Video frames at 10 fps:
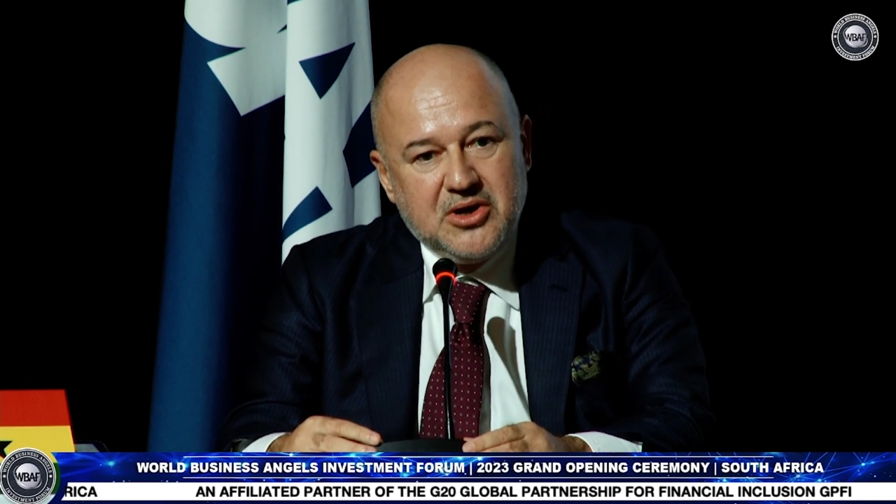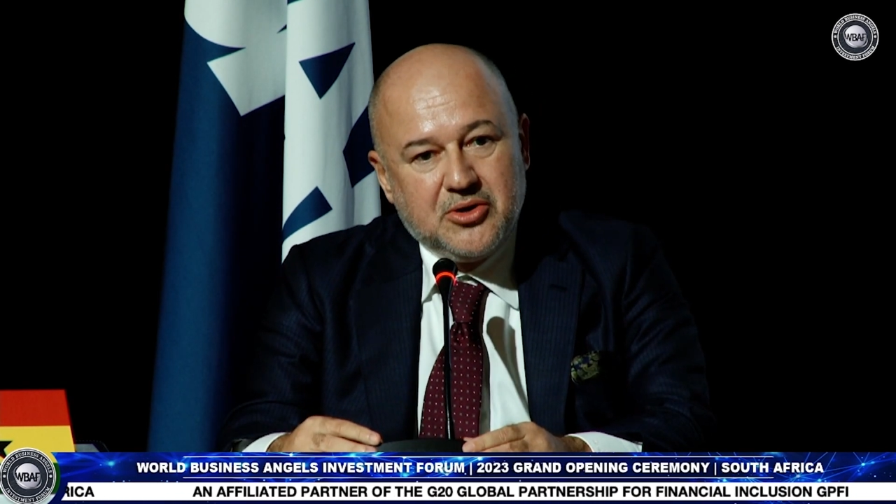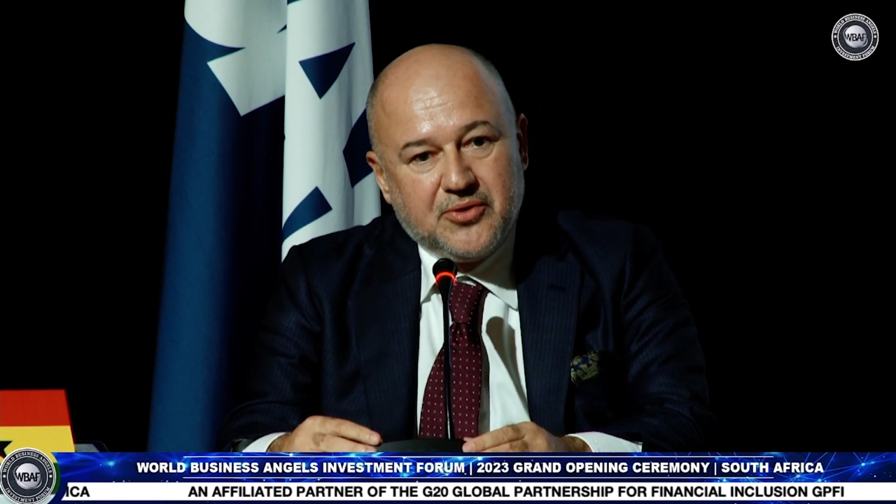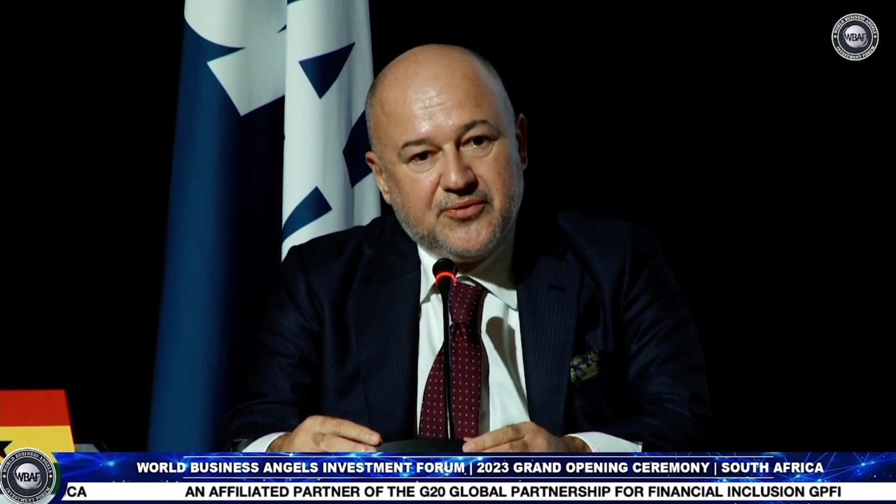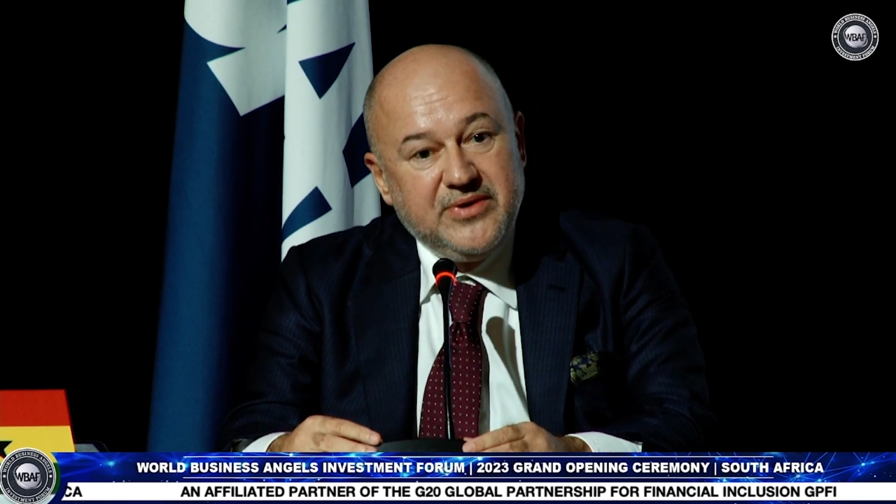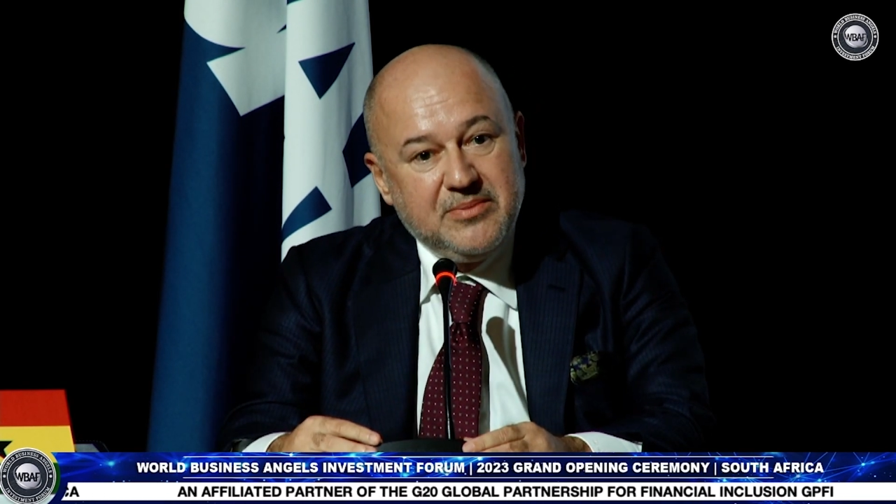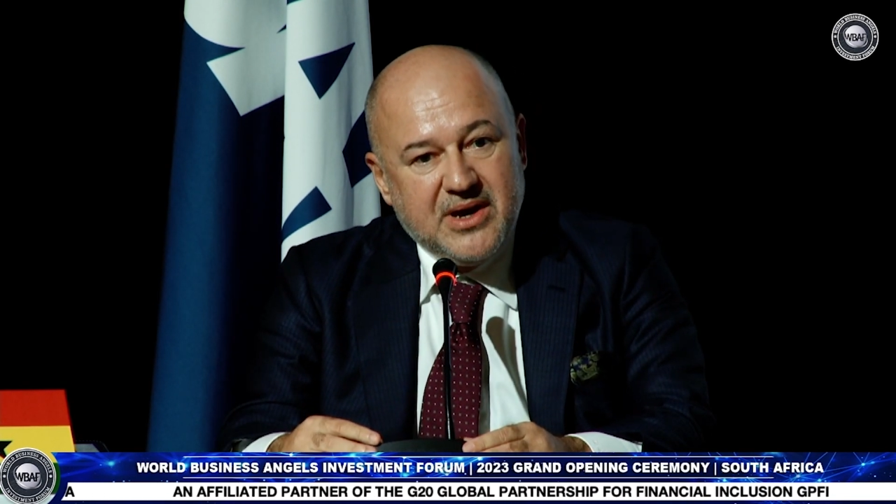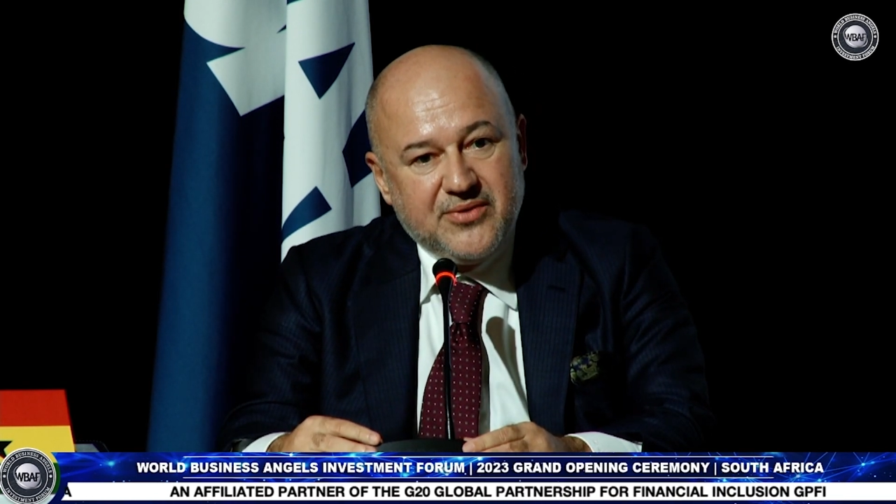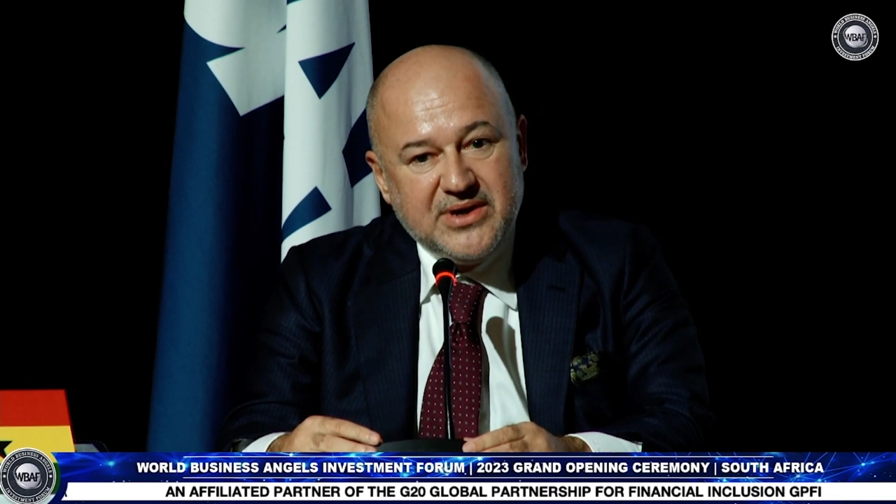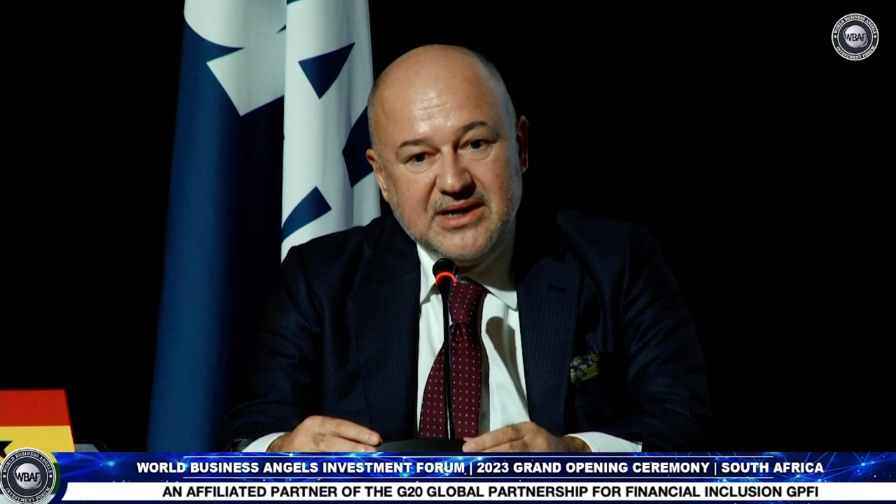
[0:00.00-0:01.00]
of
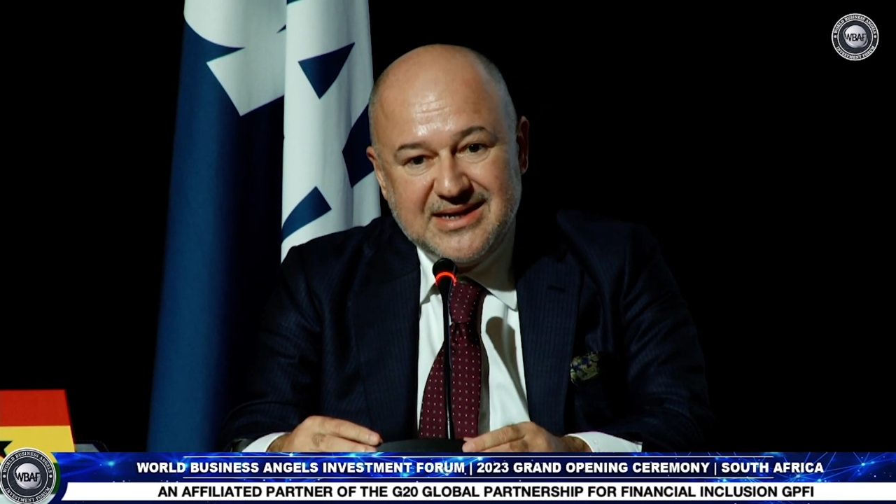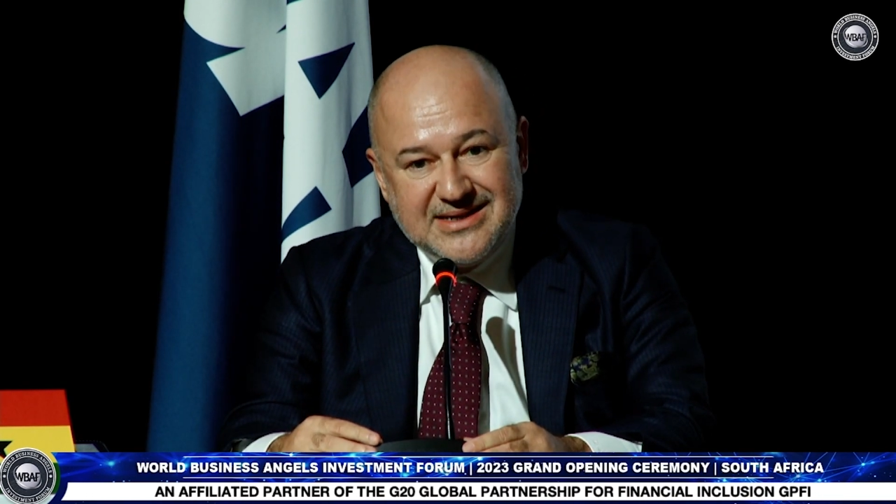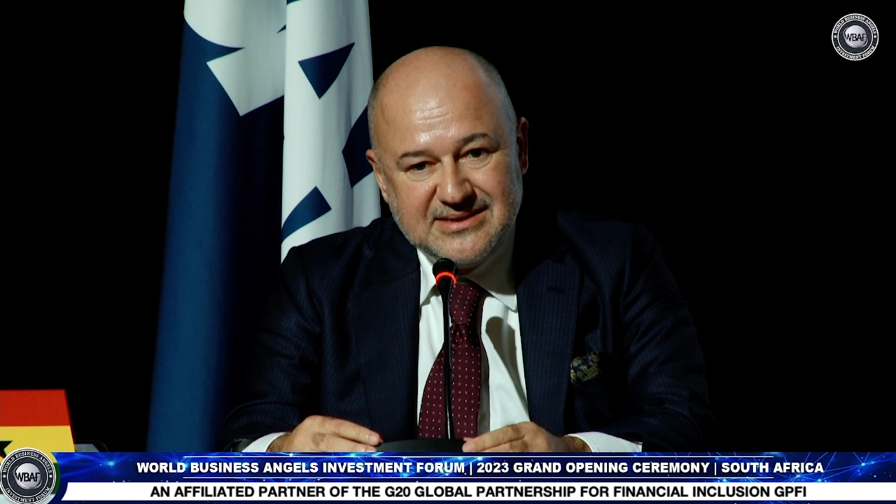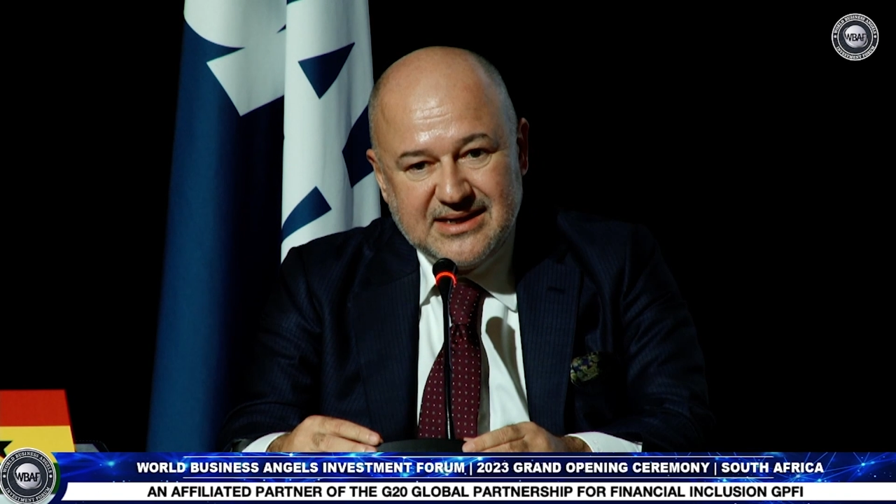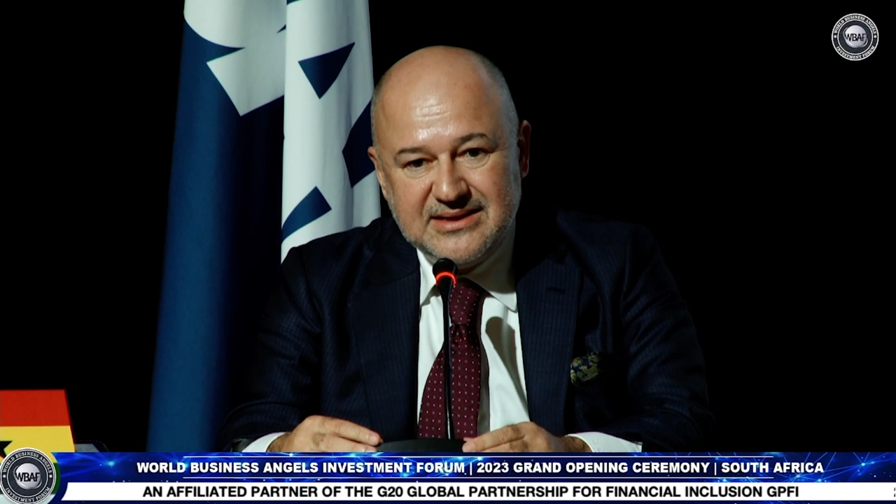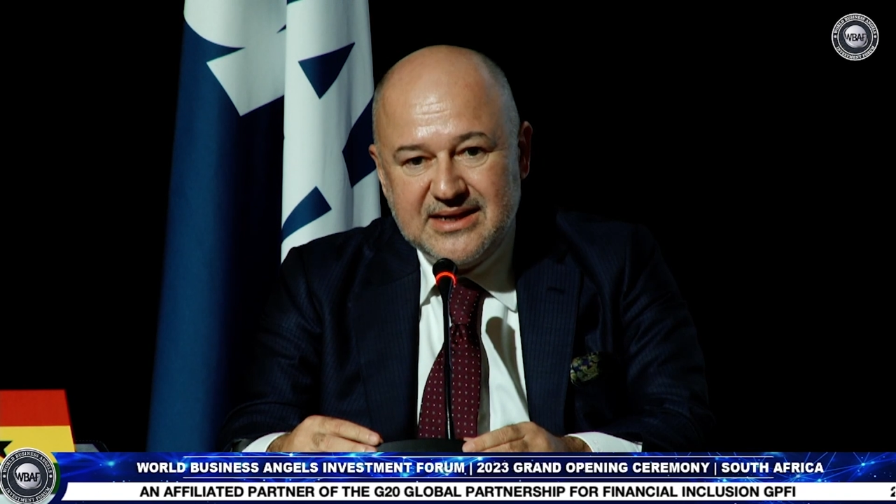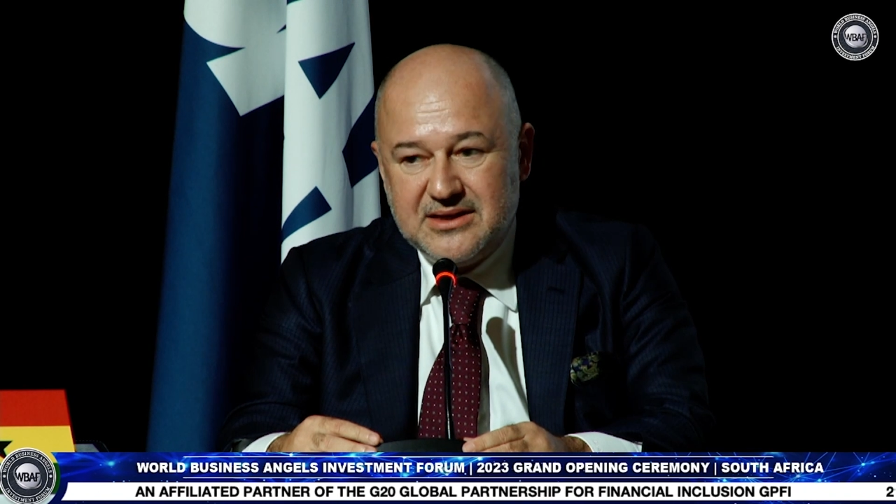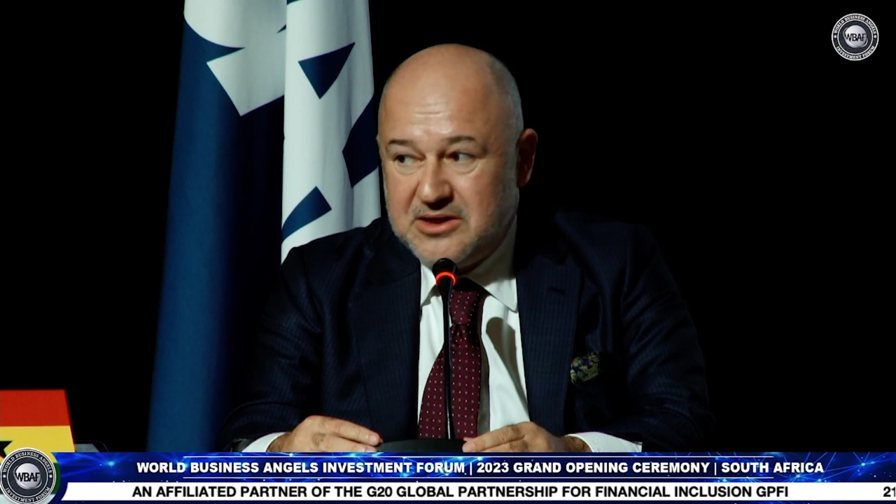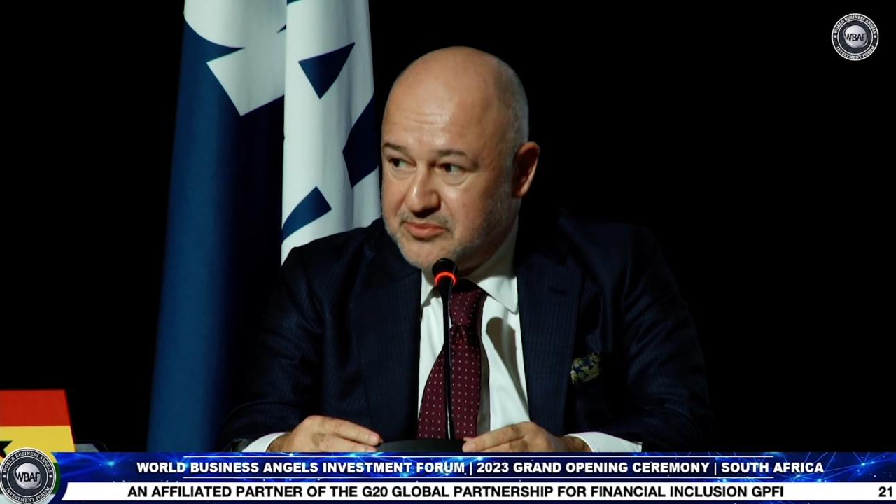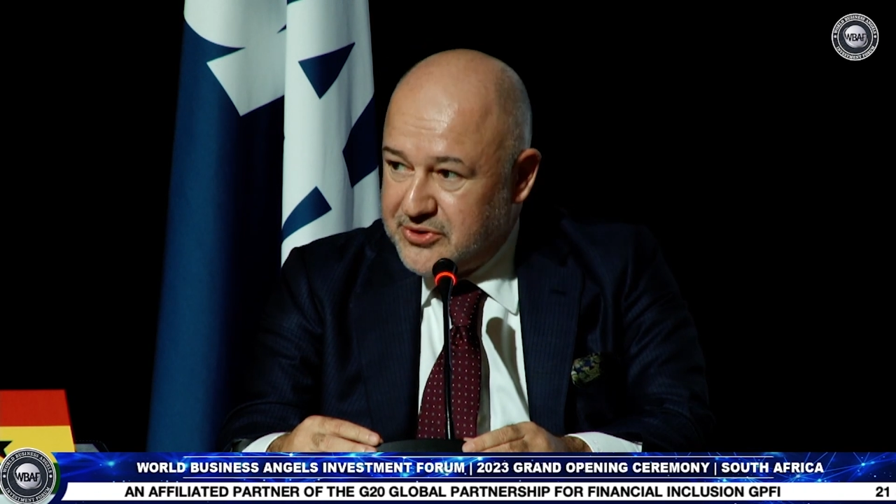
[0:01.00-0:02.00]
WBAF in Tanzania
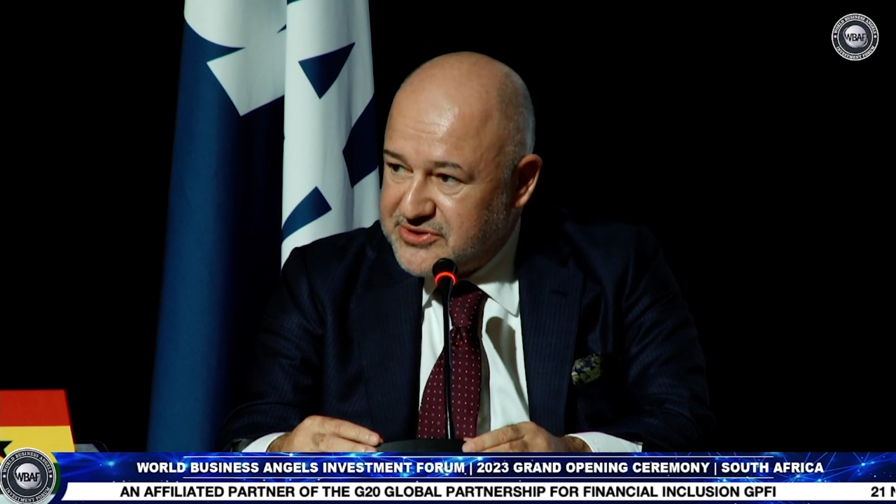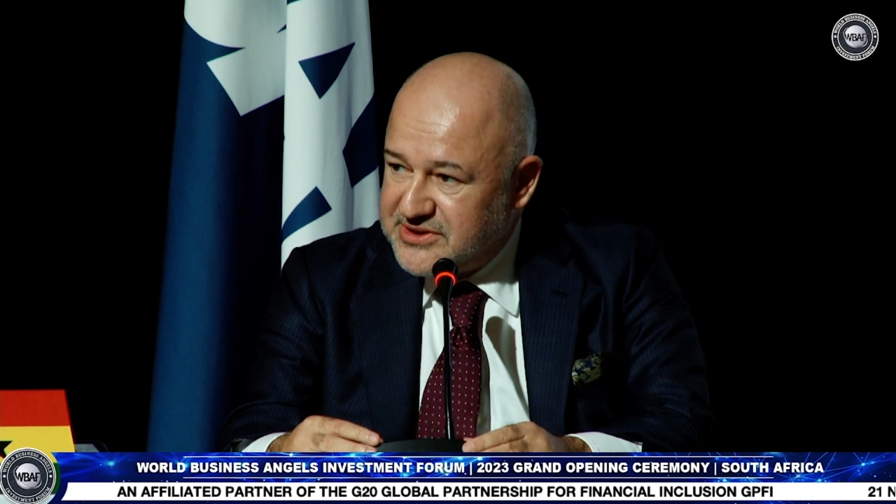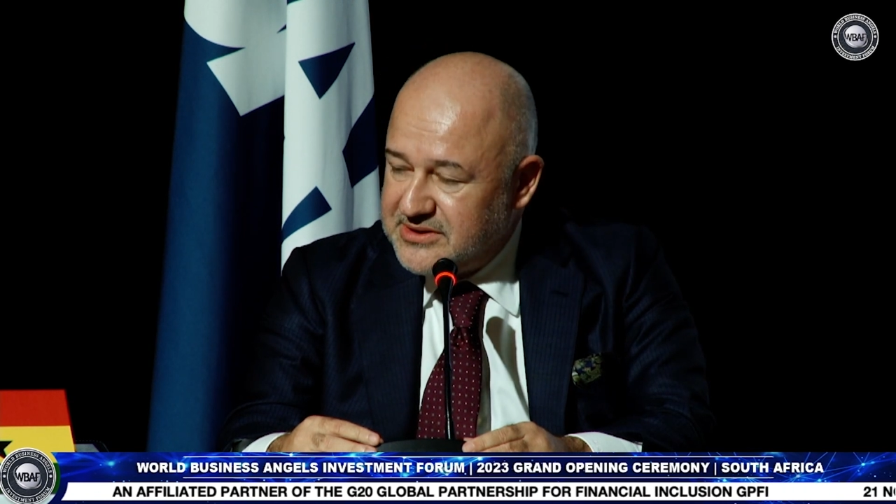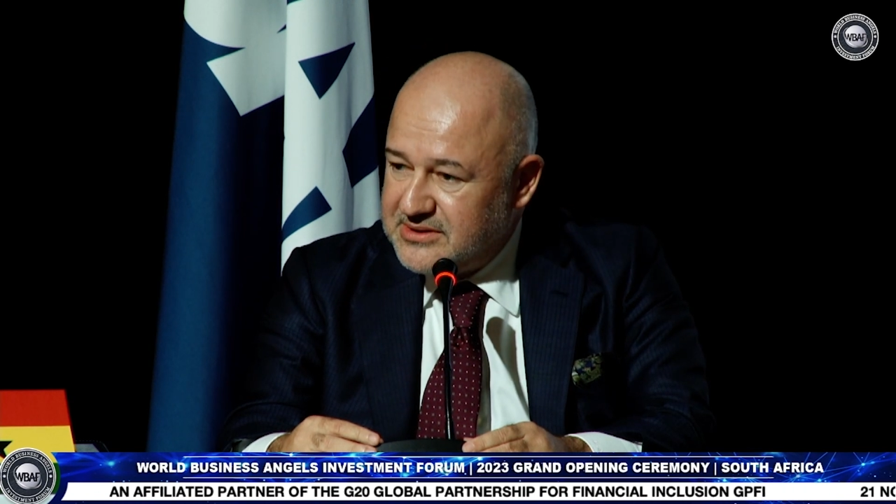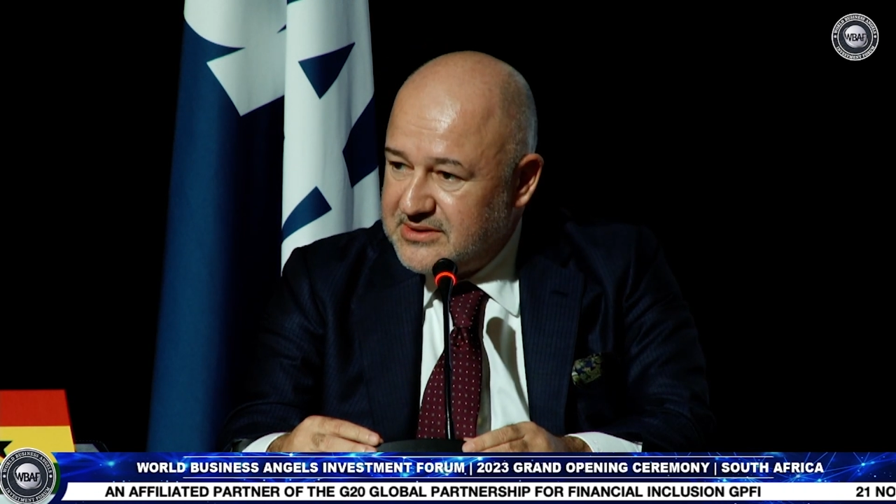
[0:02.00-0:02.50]
in person.